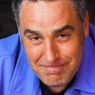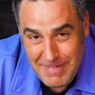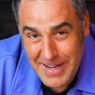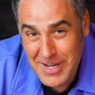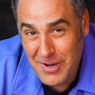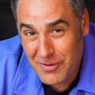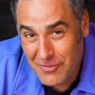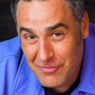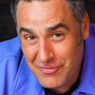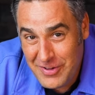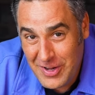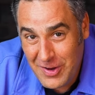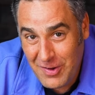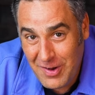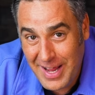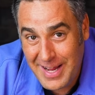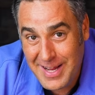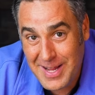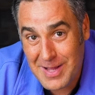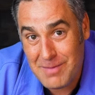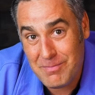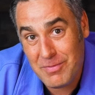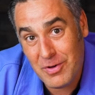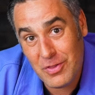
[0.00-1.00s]
may not feel
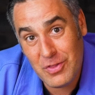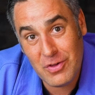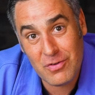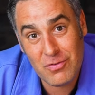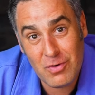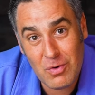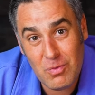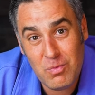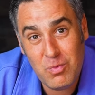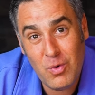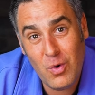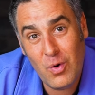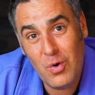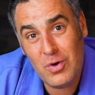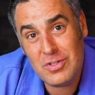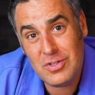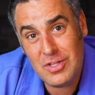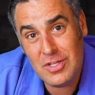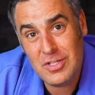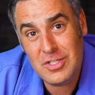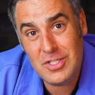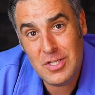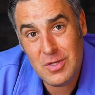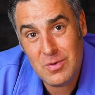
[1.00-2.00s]
like it, but the reward
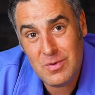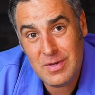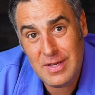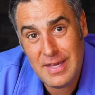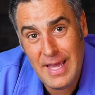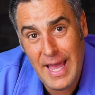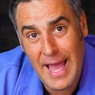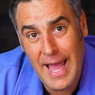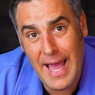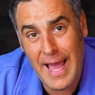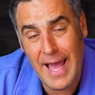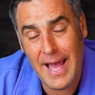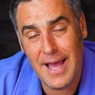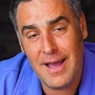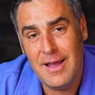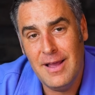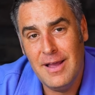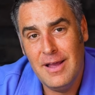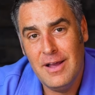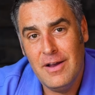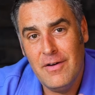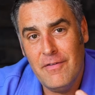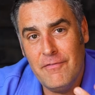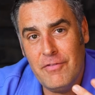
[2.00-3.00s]
that you get
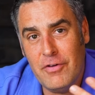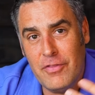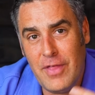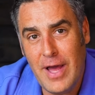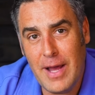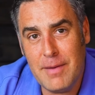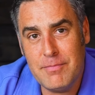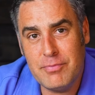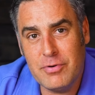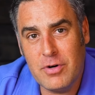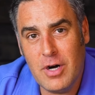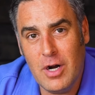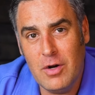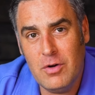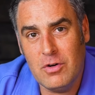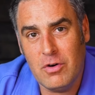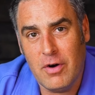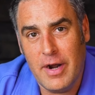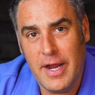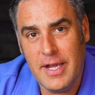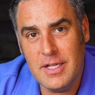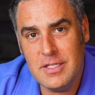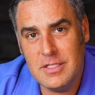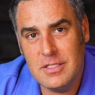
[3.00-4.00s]
for that
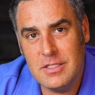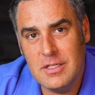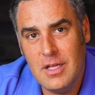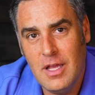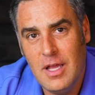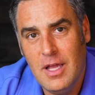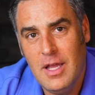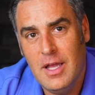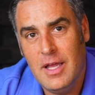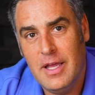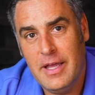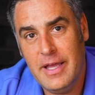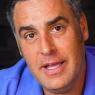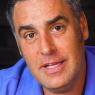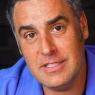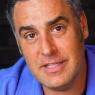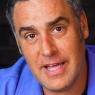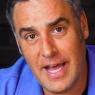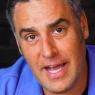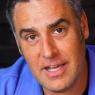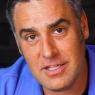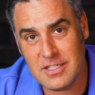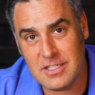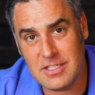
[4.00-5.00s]
progress is
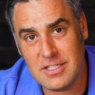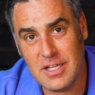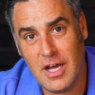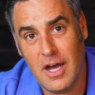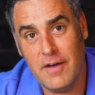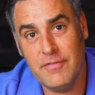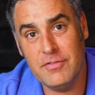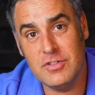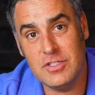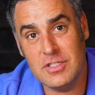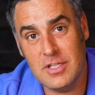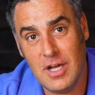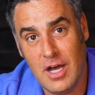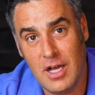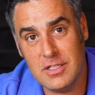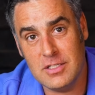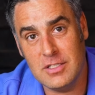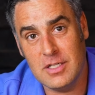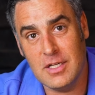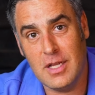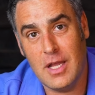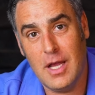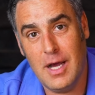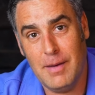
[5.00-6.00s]
that stuff starts
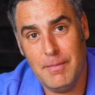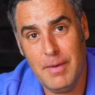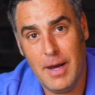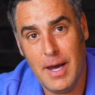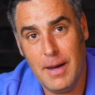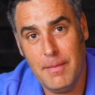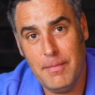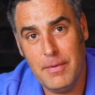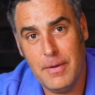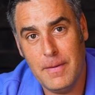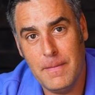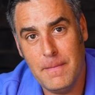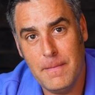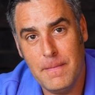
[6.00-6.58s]
to come up.